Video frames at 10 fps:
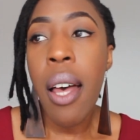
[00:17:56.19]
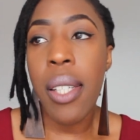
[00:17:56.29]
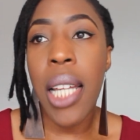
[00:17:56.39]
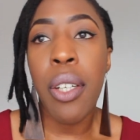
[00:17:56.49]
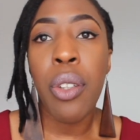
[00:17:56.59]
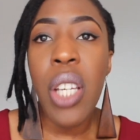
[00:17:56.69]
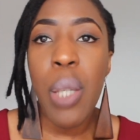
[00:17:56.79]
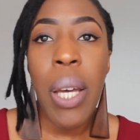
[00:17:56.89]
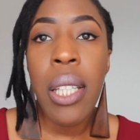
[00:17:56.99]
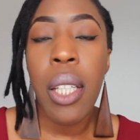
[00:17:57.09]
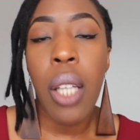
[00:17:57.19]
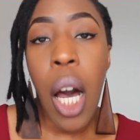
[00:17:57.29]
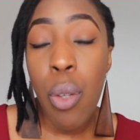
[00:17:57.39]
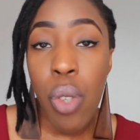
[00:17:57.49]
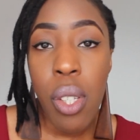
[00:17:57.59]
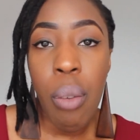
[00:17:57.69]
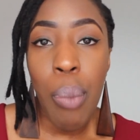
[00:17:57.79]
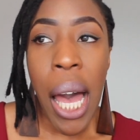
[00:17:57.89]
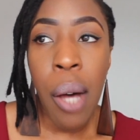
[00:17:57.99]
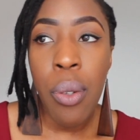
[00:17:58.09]
so that you're not spending hundreds of
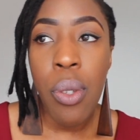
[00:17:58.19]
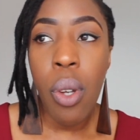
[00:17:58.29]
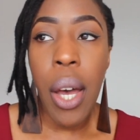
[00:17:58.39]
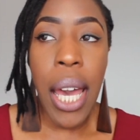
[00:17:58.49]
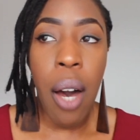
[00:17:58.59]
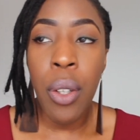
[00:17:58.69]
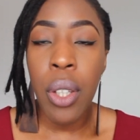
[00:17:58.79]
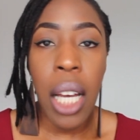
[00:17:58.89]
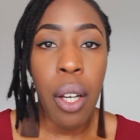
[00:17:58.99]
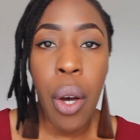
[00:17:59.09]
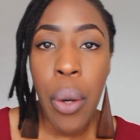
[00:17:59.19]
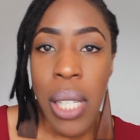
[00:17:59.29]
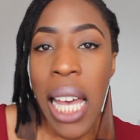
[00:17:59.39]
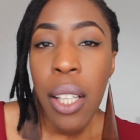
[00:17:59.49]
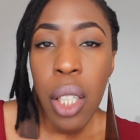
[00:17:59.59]
pounds on like a hotel